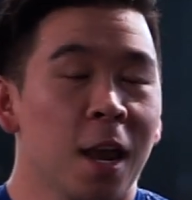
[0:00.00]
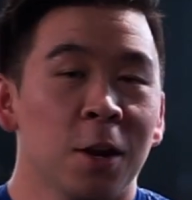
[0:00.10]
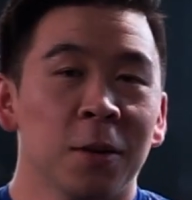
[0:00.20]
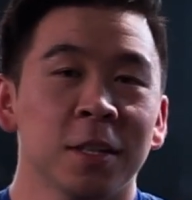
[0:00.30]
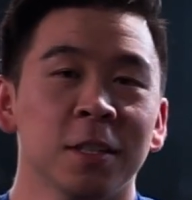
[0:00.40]

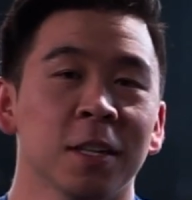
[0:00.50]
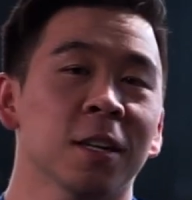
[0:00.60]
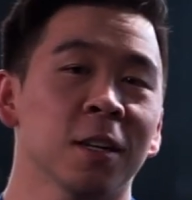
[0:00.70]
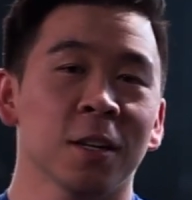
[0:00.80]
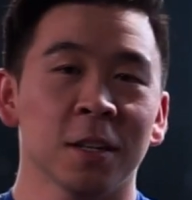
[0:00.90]

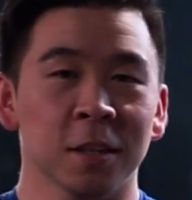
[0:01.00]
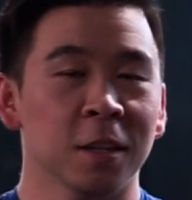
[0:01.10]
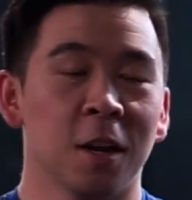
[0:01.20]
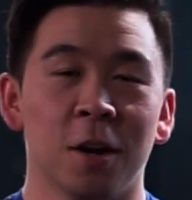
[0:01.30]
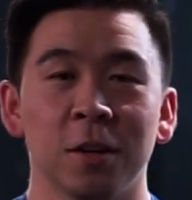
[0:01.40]
anyways,
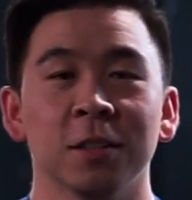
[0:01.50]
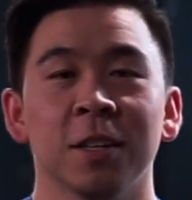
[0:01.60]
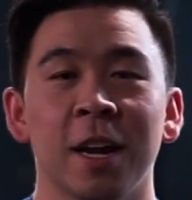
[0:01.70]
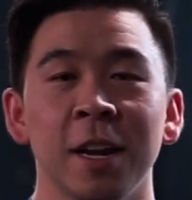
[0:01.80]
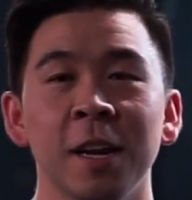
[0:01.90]
all
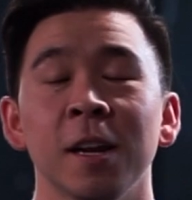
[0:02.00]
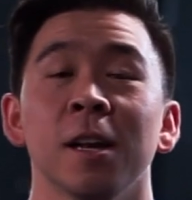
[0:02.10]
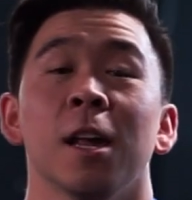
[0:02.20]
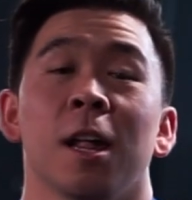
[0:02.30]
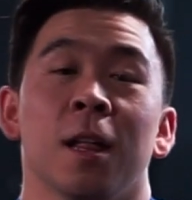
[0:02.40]

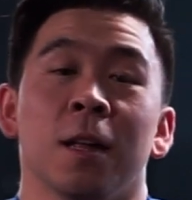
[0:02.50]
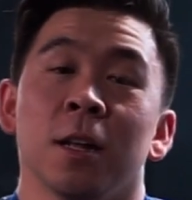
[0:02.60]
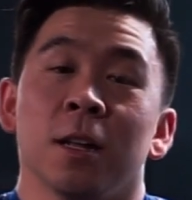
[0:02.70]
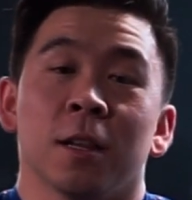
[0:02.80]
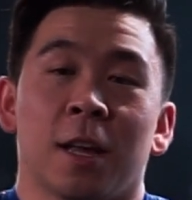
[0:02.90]
aside,
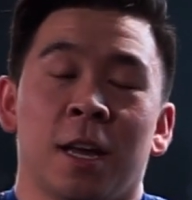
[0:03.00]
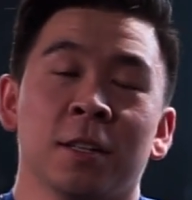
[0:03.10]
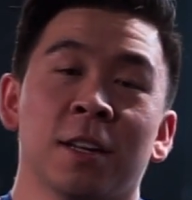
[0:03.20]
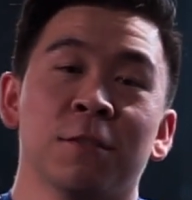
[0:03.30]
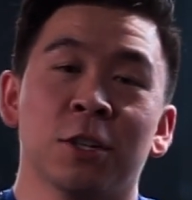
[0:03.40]
the
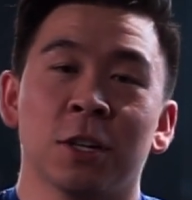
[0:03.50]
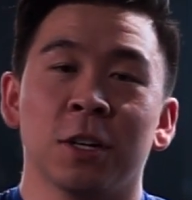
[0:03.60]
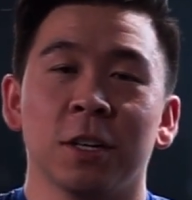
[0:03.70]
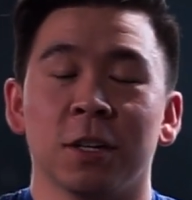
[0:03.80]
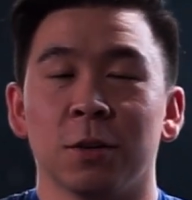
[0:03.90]
A7
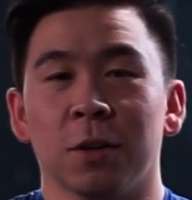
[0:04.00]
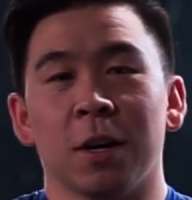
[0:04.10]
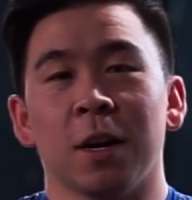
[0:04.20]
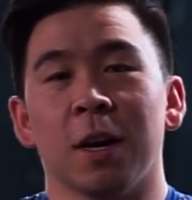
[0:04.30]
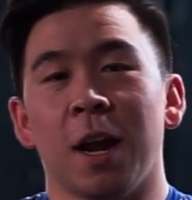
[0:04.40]
shirt,
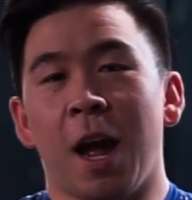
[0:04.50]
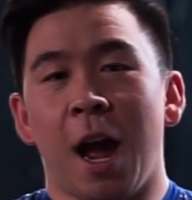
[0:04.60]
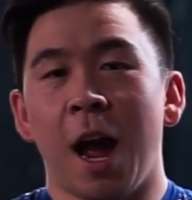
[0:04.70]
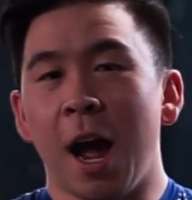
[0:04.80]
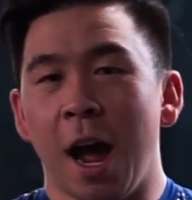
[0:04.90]

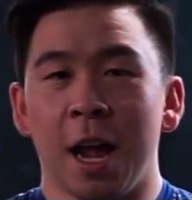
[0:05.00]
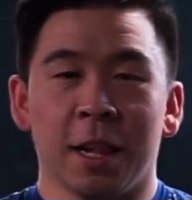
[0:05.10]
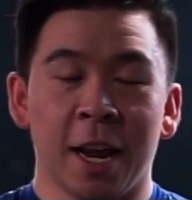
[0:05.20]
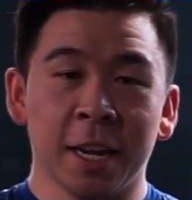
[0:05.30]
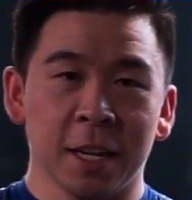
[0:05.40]

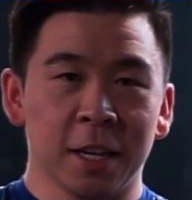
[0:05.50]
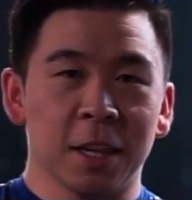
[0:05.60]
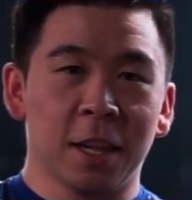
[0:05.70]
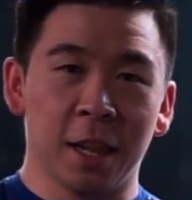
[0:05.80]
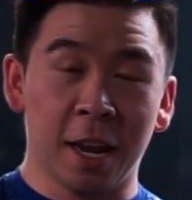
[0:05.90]

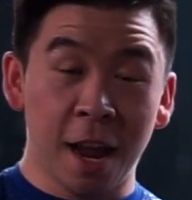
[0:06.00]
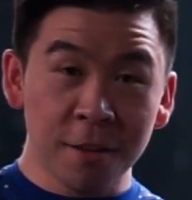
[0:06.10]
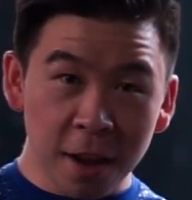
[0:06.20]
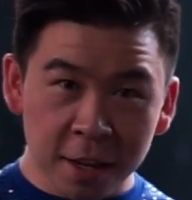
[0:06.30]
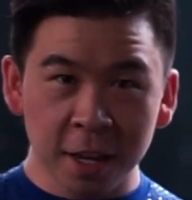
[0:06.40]

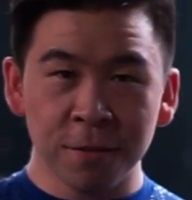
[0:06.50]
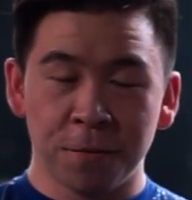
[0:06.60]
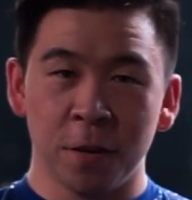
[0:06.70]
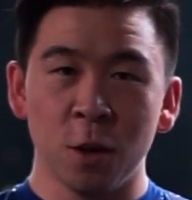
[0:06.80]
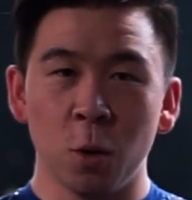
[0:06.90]
I
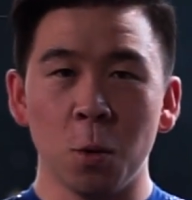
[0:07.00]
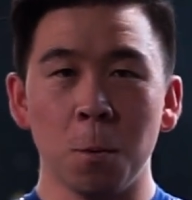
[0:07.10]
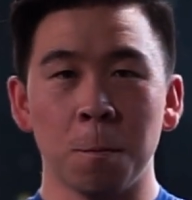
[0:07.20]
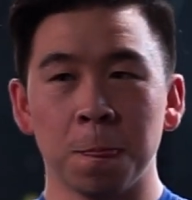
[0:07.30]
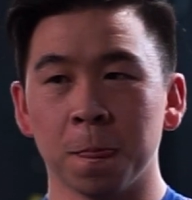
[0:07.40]
did feel
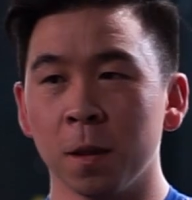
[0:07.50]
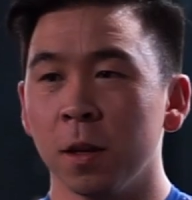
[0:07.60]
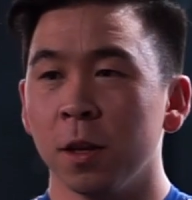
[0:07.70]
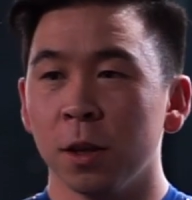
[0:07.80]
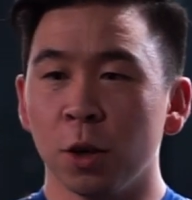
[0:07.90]

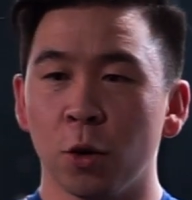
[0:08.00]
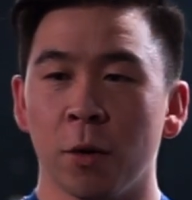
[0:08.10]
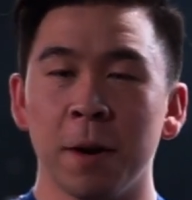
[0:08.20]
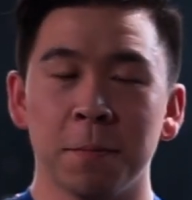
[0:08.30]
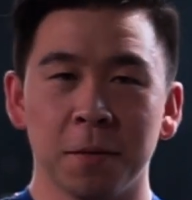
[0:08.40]
the
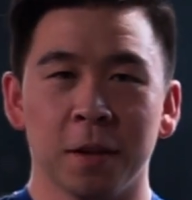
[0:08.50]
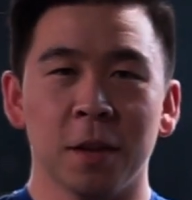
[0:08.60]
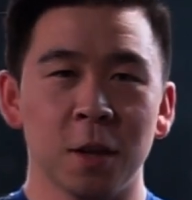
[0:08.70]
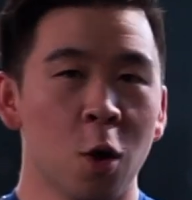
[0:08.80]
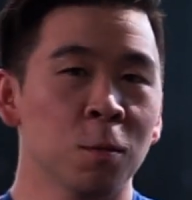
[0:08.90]
grip
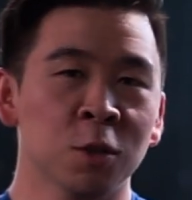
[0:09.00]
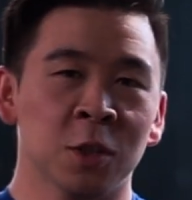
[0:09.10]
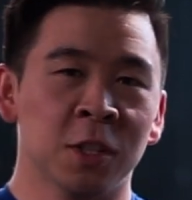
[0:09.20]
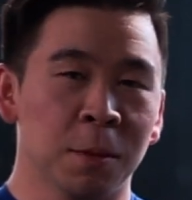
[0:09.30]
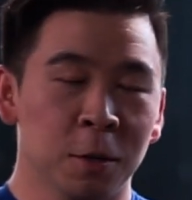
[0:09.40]

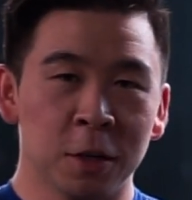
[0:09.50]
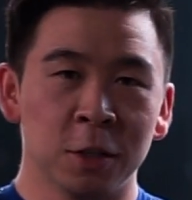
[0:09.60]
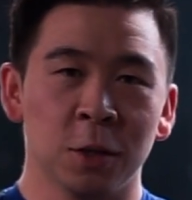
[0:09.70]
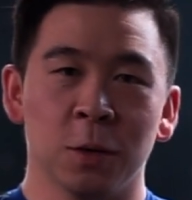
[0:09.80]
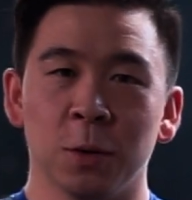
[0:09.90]
almost
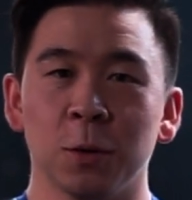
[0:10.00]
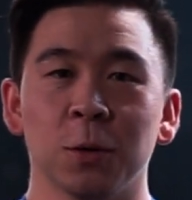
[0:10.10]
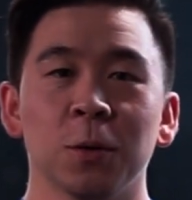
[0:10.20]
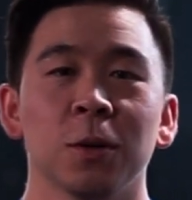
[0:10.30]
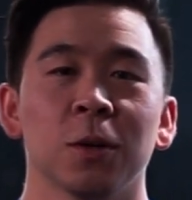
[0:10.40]
similar
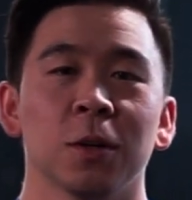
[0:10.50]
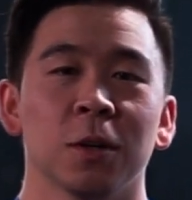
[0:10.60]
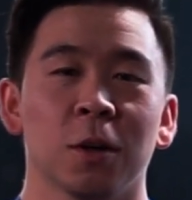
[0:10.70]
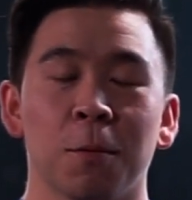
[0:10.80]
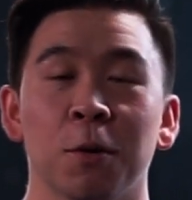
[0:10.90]
to,
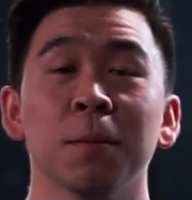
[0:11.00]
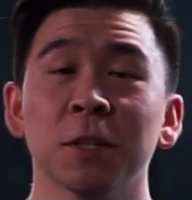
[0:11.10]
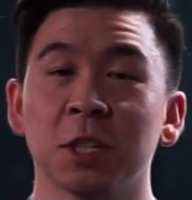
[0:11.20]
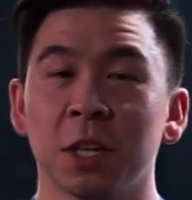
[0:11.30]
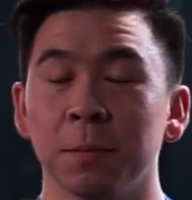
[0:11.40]
or pretty
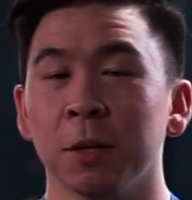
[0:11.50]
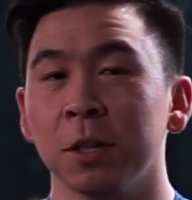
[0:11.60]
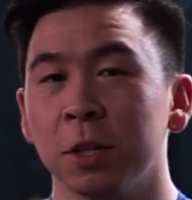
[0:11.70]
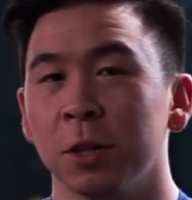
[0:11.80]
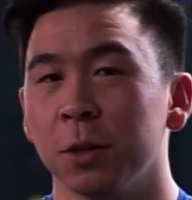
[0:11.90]
much
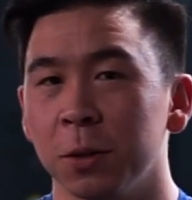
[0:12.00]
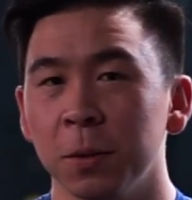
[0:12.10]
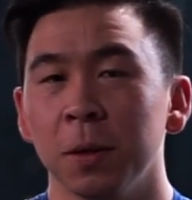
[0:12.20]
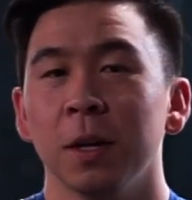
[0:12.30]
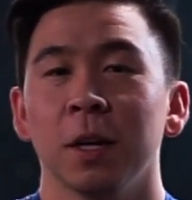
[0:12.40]
similar
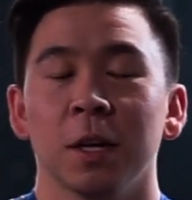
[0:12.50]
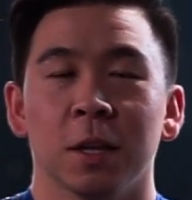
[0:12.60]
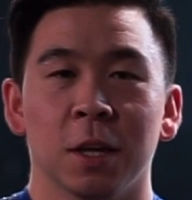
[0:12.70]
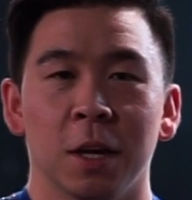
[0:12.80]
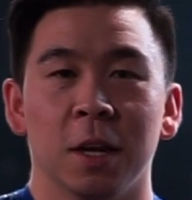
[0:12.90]
to
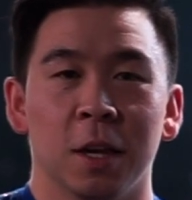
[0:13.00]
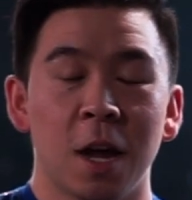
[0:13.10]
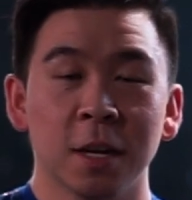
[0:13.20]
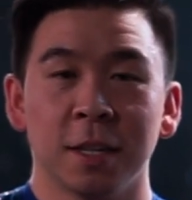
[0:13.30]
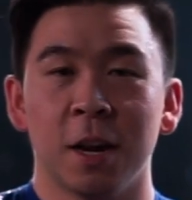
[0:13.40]
the
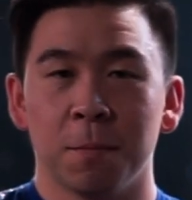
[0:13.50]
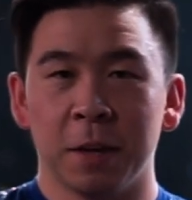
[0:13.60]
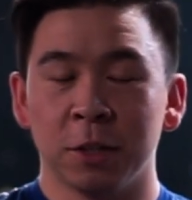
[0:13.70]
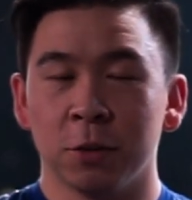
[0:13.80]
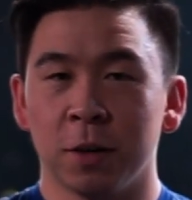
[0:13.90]
LockDown
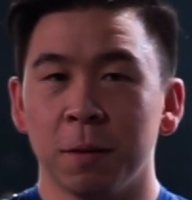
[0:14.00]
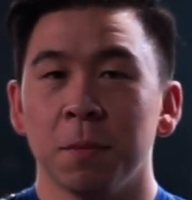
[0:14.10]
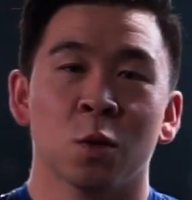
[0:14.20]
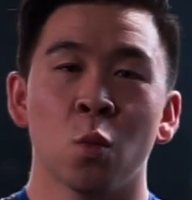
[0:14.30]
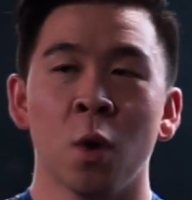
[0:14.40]
bench
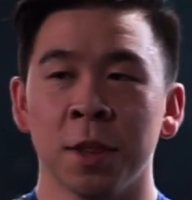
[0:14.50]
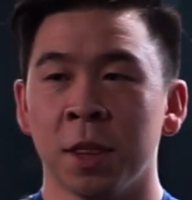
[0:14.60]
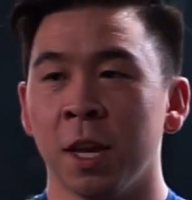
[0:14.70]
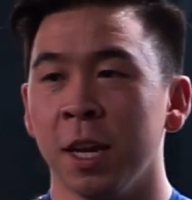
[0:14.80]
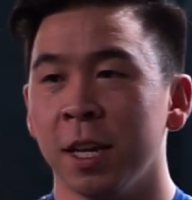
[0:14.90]
grip.
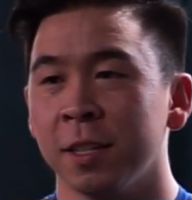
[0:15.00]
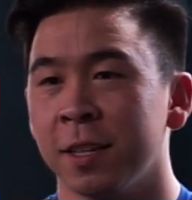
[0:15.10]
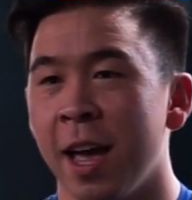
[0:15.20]
One thing is